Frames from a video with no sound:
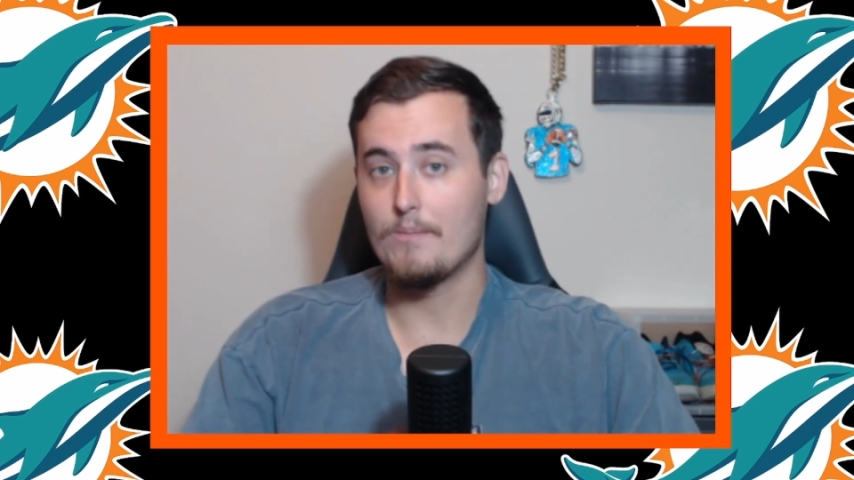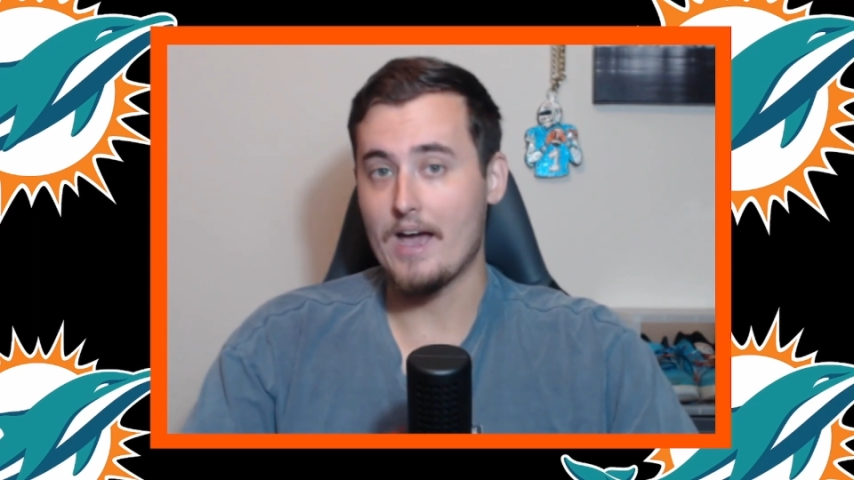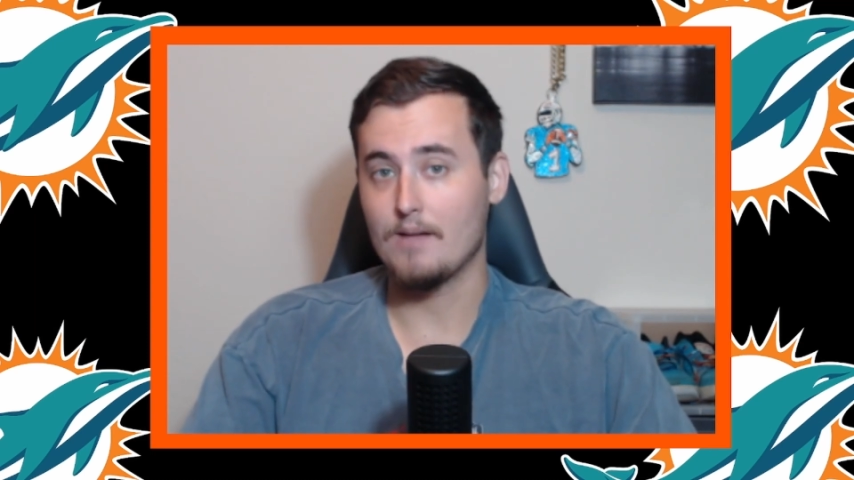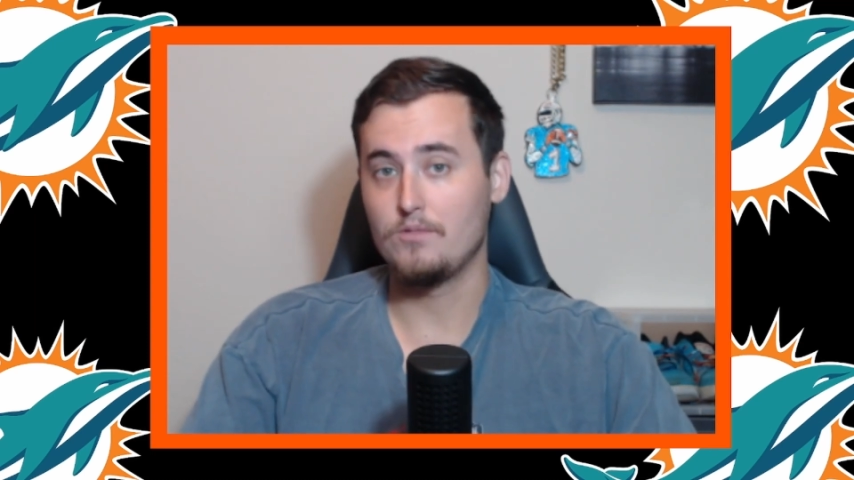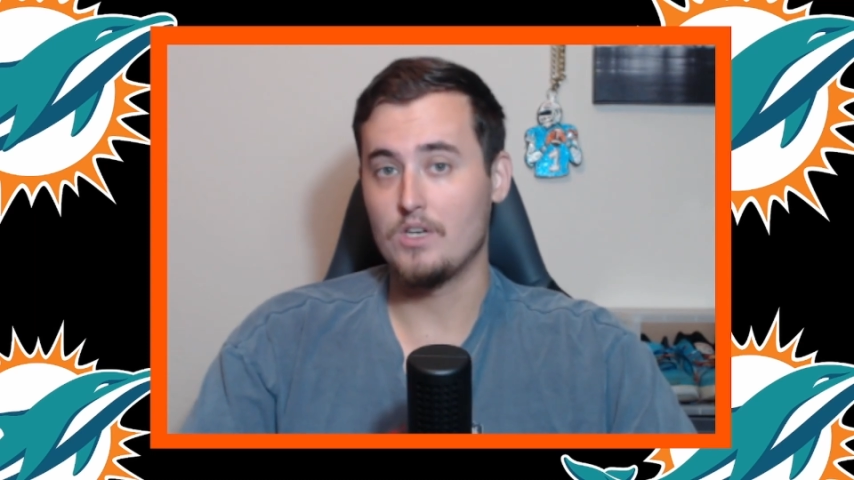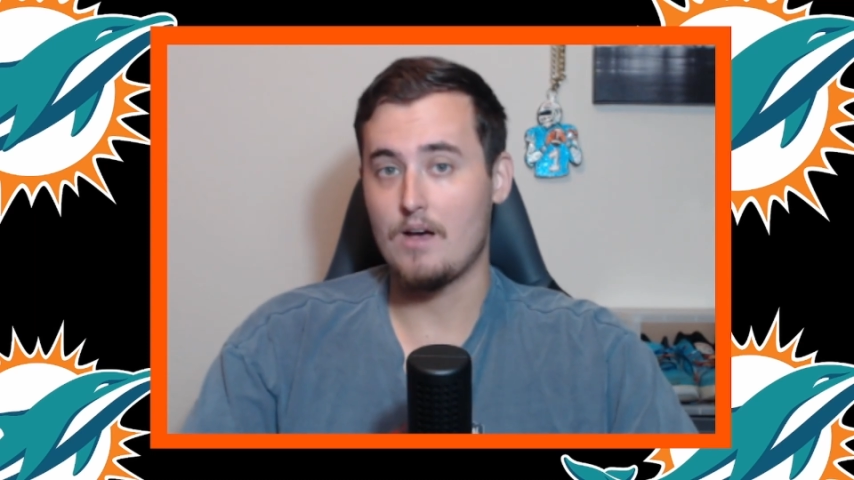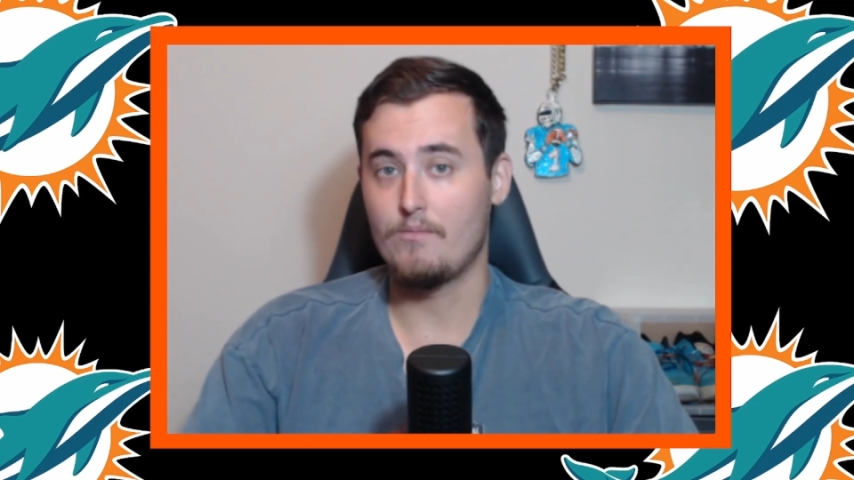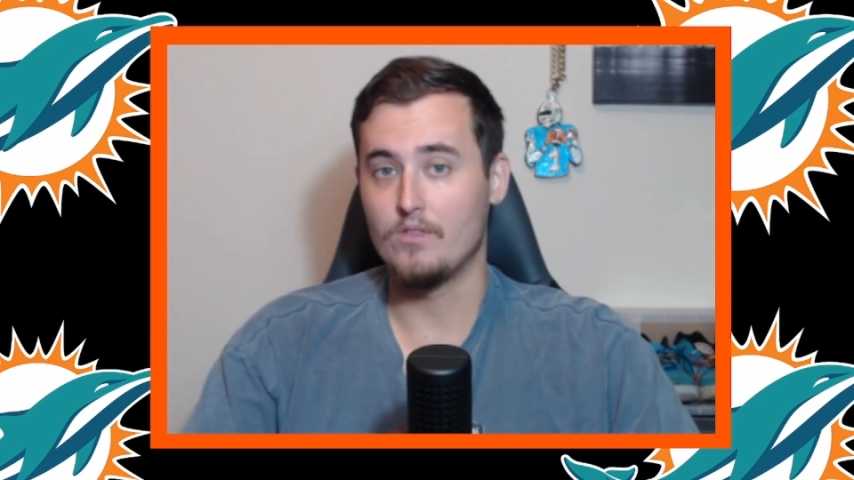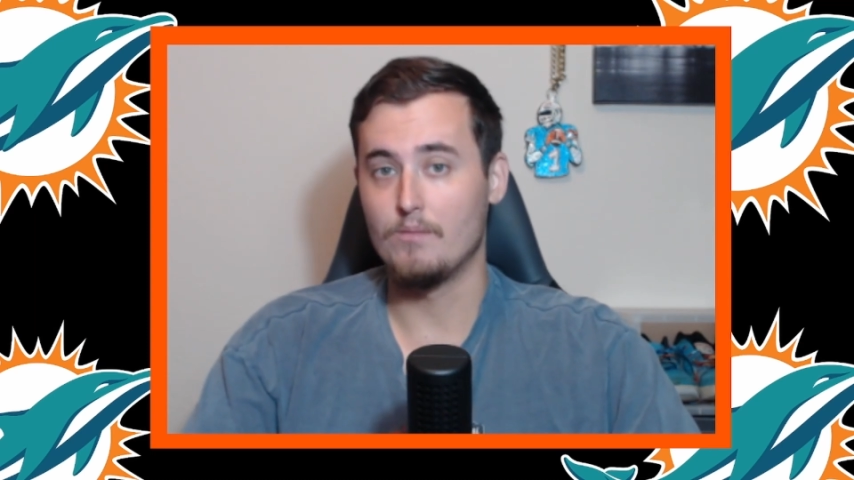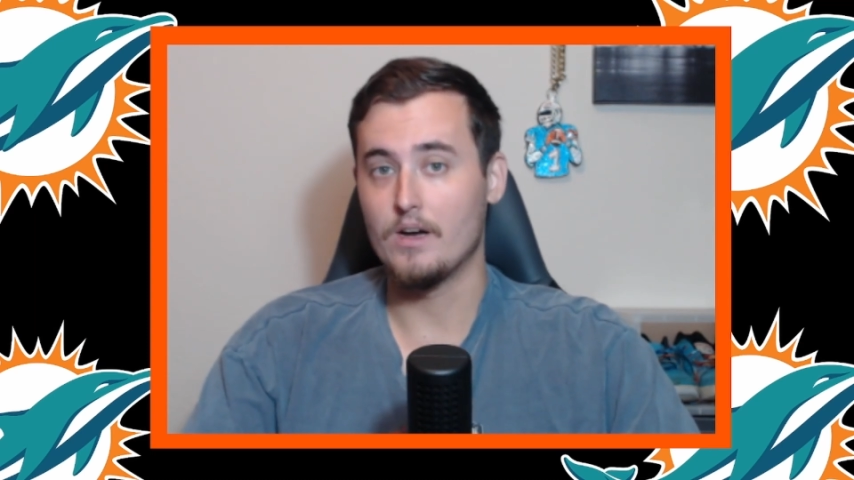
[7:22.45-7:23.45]
backup job
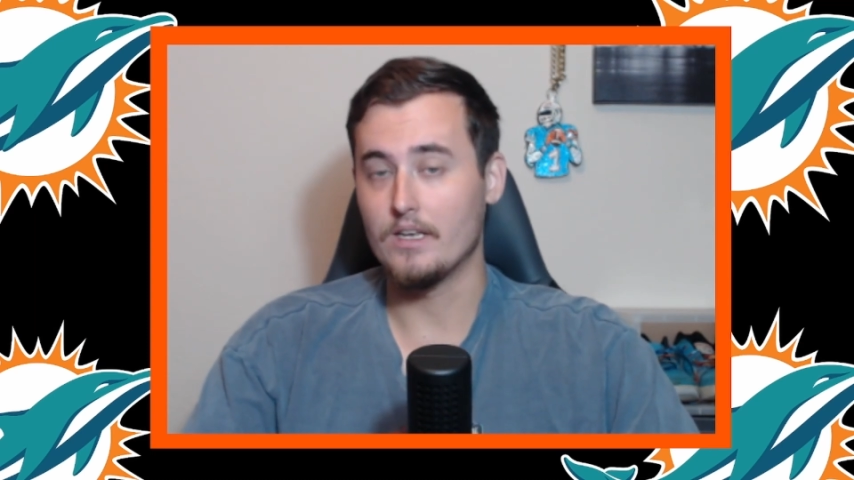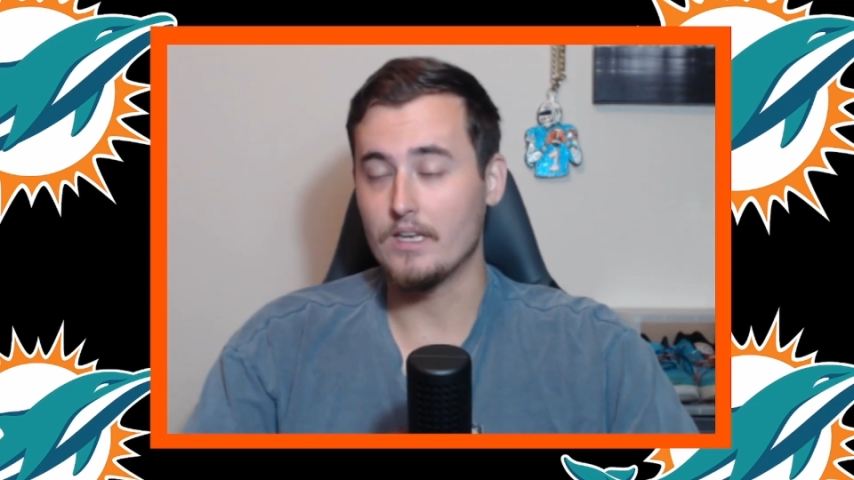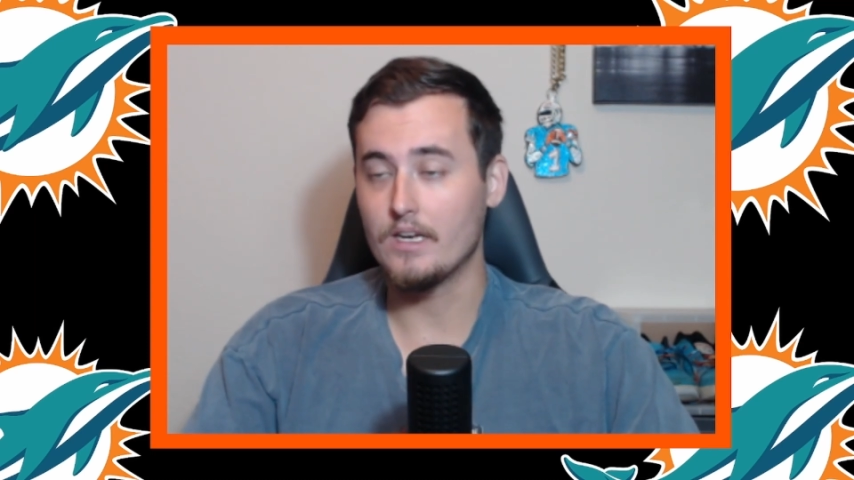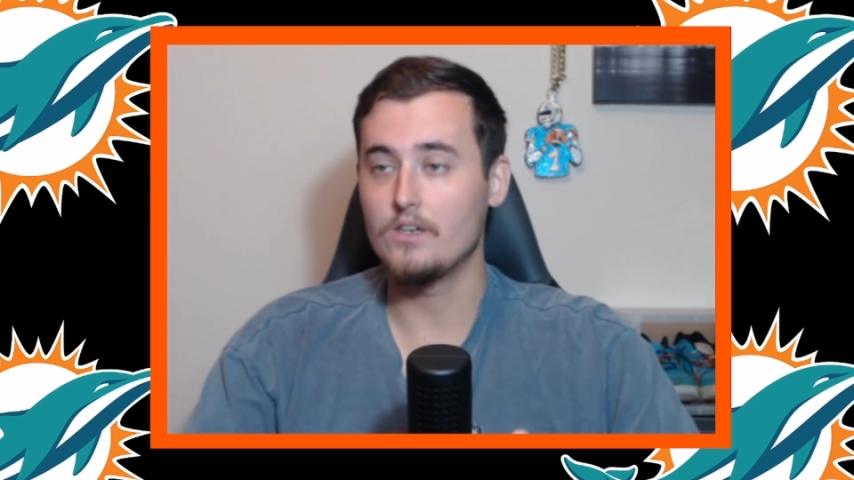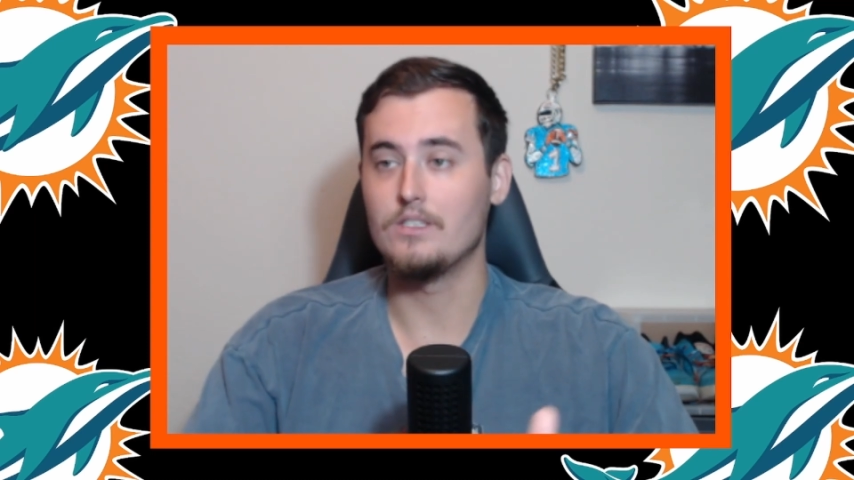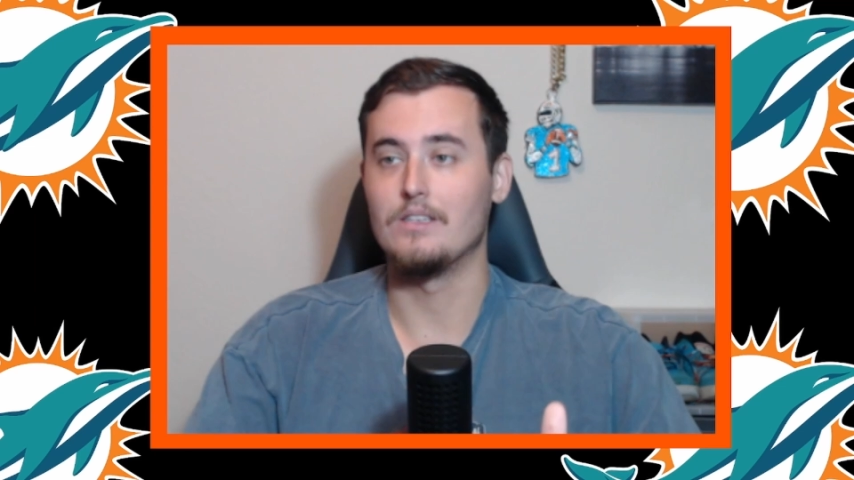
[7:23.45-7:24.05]
for the Buccaneers,